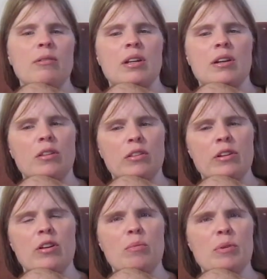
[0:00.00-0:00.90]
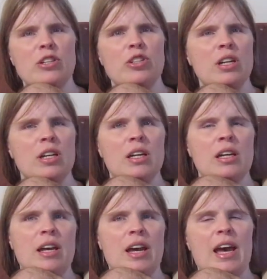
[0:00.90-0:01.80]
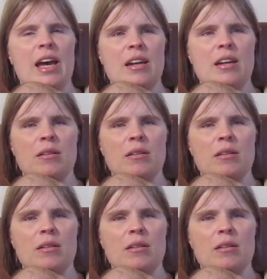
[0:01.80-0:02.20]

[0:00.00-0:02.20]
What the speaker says: want to 3-hole punch it and